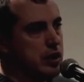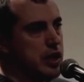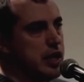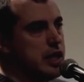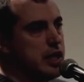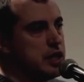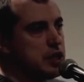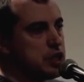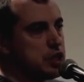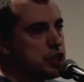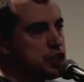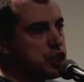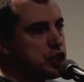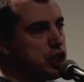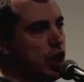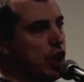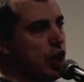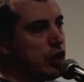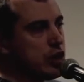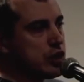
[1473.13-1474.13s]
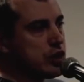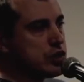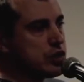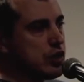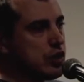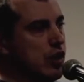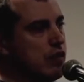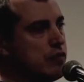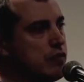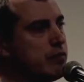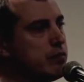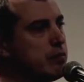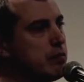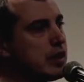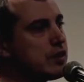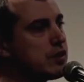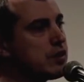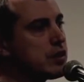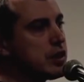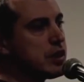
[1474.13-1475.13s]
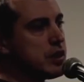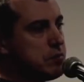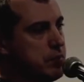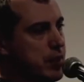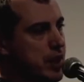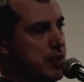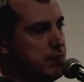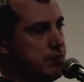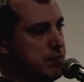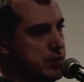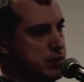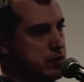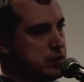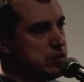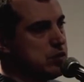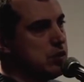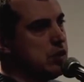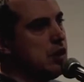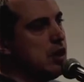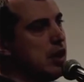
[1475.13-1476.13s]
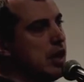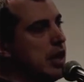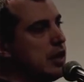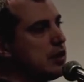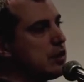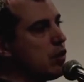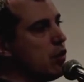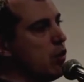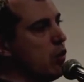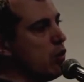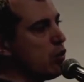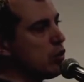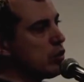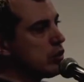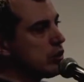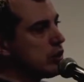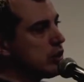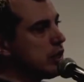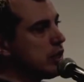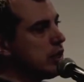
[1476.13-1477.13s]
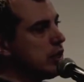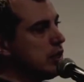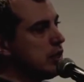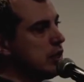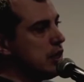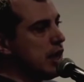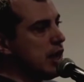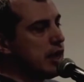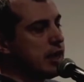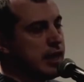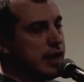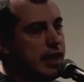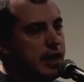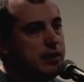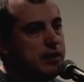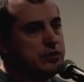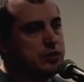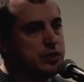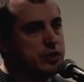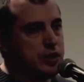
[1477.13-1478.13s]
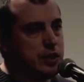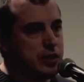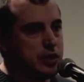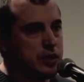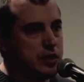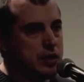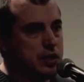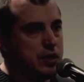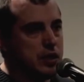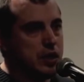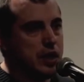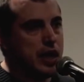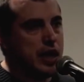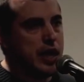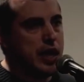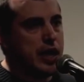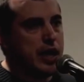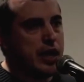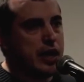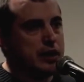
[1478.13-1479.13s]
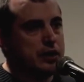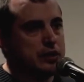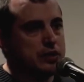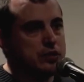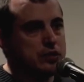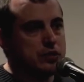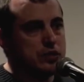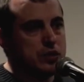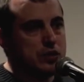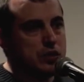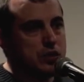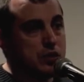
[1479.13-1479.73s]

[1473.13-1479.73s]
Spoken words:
in chunks of monthly payments and quarterly accounting and